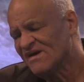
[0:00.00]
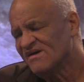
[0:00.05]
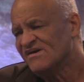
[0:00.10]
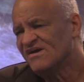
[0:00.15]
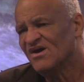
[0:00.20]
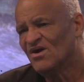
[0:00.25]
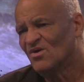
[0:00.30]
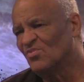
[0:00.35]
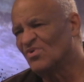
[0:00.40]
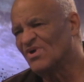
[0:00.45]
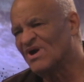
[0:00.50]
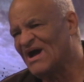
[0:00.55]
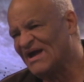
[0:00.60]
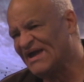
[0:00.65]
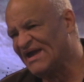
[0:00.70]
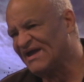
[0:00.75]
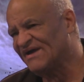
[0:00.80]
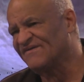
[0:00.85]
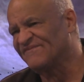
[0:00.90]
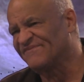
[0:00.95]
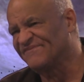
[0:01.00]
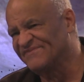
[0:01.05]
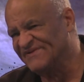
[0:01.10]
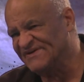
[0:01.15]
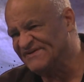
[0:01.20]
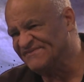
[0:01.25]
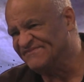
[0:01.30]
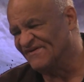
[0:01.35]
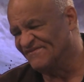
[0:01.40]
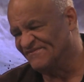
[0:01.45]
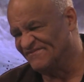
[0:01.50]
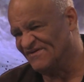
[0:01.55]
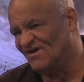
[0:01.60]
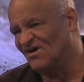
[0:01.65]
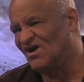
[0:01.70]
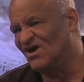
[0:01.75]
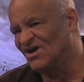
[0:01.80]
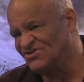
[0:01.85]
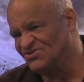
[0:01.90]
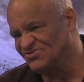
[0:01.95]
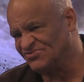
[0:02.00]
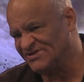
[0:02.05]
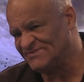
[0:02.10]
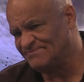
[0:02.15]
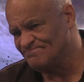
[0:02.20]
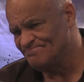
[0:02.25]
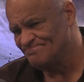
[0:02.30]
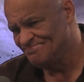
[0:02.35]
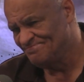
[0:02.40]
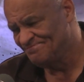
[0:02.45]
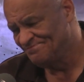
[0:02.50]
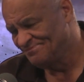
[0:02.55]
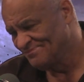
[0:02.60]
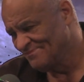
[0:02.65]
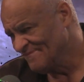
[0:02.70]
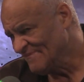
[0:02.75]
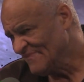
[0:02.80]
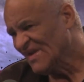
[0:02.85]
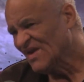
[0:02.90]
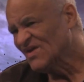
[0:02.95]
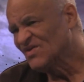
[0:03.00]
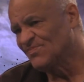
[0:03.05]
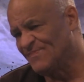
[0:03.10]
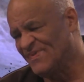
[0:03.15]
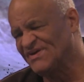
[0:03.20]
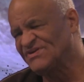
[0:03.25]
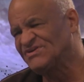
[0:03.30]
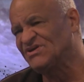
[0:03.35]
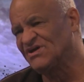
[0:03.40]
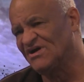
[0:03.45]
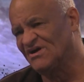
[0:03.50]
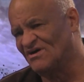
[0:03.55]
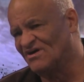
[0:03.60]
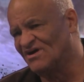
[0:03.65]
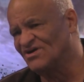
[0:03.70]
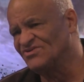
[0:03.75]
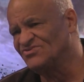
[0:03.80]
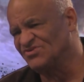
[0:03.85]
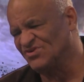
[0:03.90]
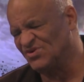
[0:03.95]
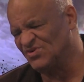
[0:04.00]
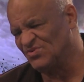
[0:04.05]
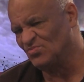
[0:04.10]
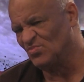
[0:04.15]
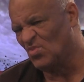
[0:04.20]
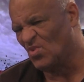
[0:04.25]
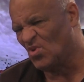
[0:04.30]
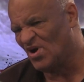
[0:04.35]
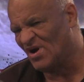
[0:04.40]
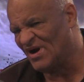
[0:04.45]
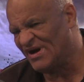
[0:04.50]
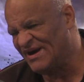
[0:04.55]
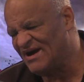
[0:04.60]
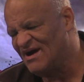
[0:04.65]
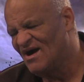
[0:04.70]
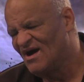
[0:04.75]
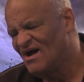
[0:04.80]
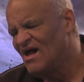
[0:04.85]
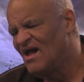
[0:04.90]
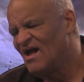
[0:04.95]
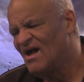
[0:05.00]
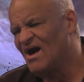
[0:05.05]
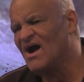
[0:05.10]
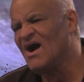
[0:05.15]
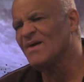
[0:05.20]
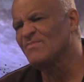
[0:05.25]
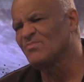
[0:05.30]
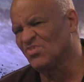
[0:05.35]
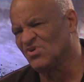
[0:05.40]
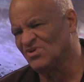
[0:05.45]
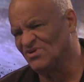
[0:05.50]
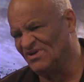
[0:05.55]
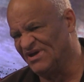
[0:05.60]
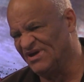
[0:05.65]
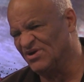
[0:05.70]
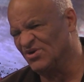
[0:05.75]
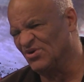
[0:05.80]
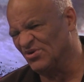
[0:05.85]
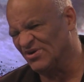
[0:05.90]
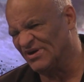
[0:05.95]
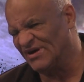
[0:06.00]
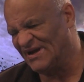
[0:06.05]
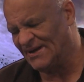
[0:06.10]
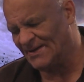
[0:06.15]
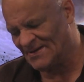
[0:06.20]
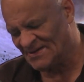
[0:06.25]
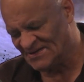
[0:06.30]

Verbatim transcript: when I get a fever of 100, especially 101, I'm really hurting.